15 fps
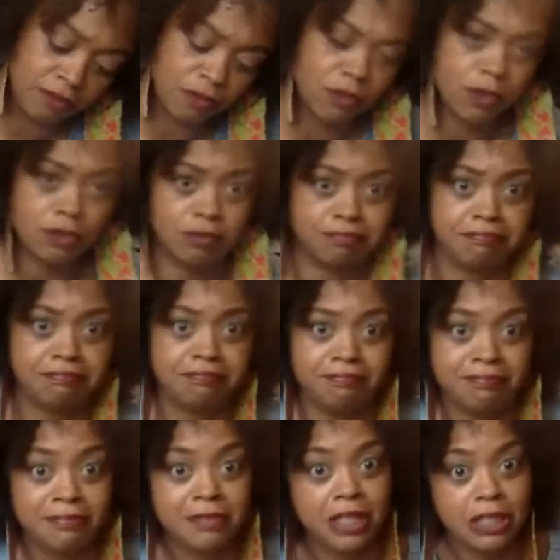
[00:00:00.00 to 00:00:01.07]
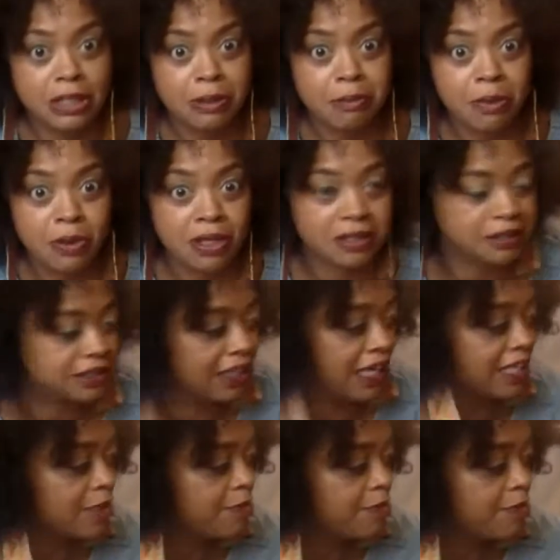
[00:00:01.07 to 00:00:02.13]
Ooh, a little more than I
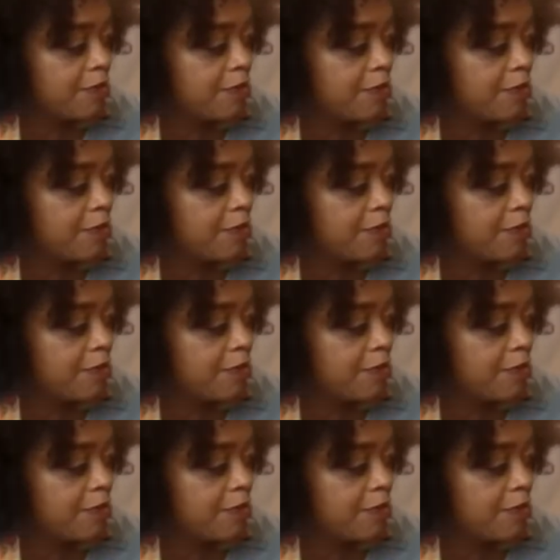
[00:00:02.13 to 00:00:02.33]
expected,